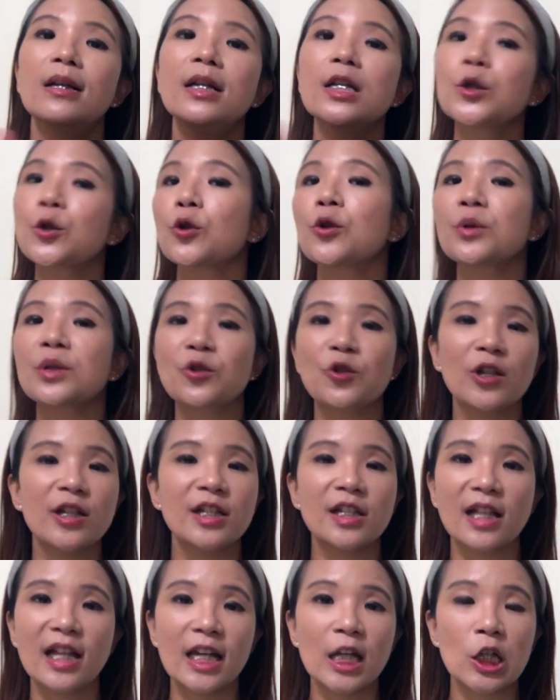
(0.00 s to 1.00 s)
Literal
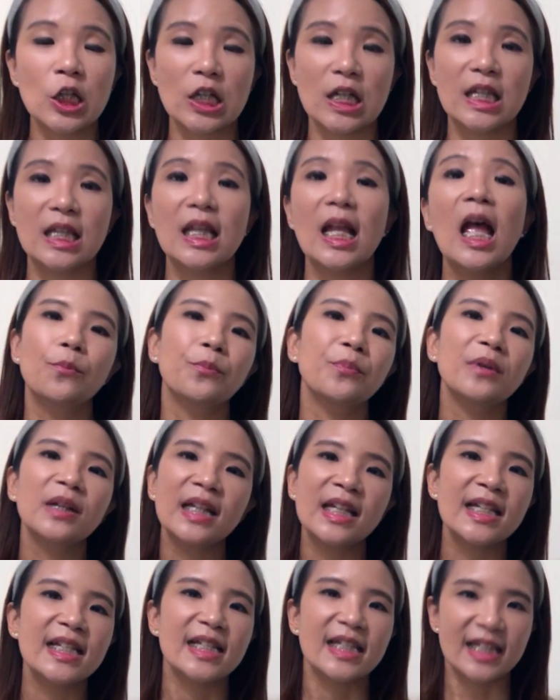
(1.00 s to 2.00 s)
translation. But
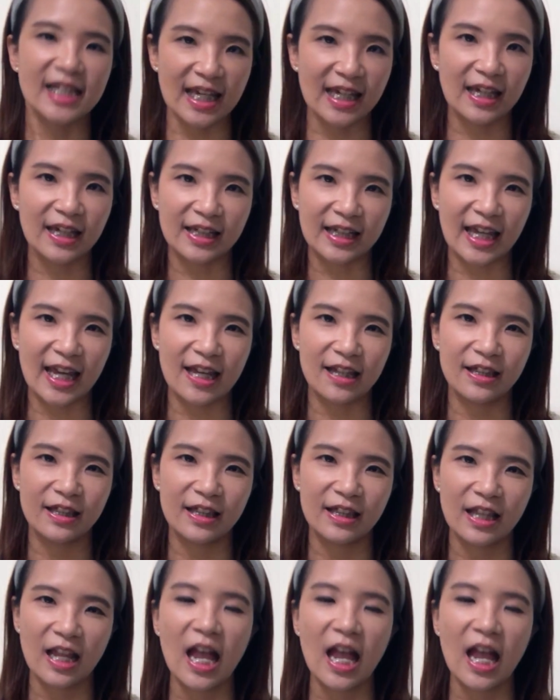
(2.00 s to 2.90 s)
please say again.